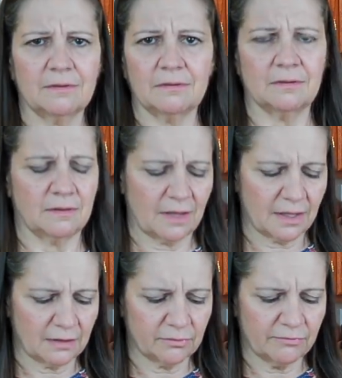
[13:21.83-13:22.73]

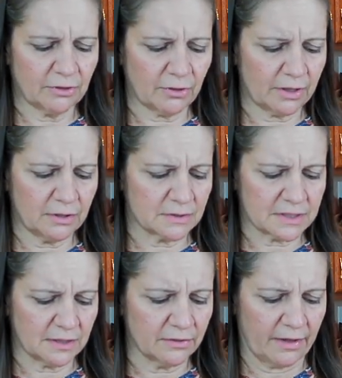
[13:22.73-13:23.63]
I don't even know how you can
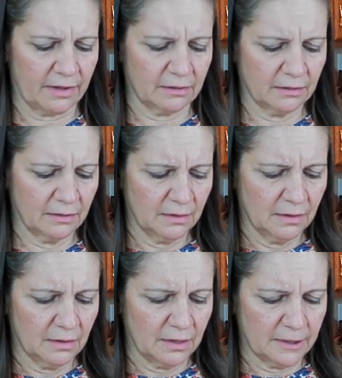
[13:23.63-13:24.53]
tell that.
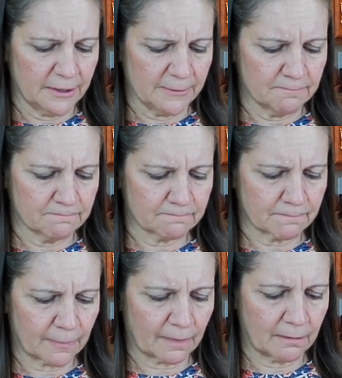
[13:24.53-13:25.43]

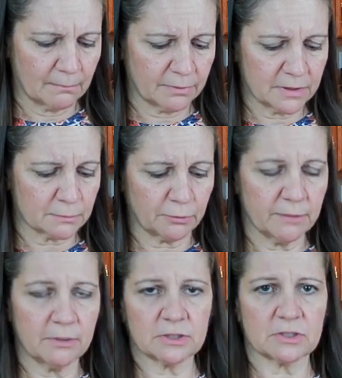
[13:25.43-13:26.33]
Because
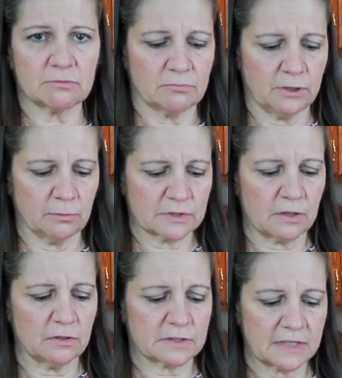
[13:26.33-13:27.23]
pretty much it was
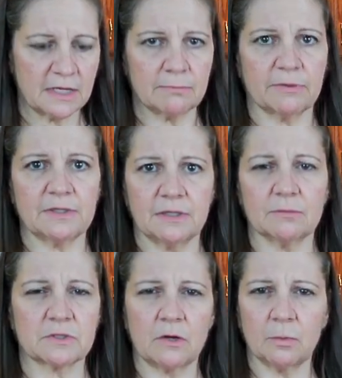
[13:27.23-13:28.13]
all set, but then
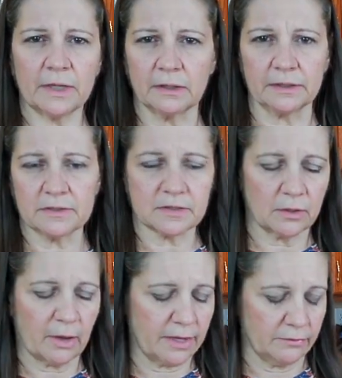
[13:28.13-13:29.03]
it was all wiggly.
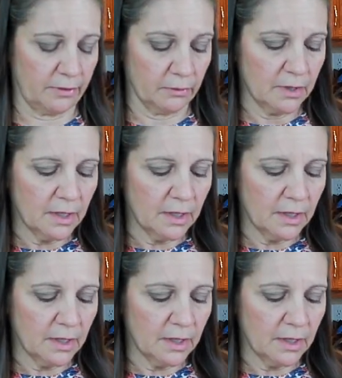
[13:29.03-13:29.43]
So I don't know.